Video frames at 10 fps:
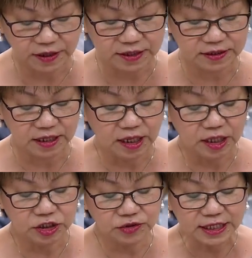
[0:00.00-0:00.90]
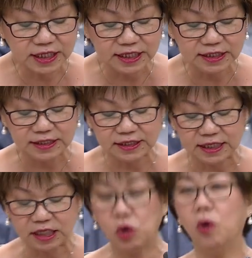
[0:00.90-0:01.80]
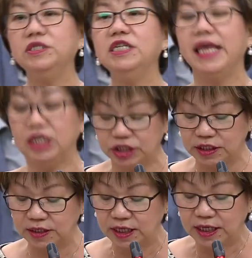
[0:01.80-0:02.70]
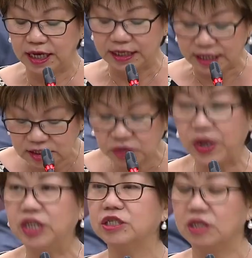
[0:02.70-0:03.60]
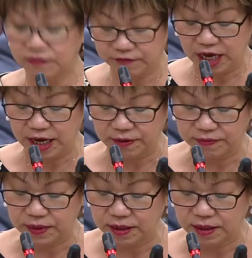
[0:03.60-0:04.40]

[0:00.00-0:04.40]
First, strengthening the coordination and integration of care.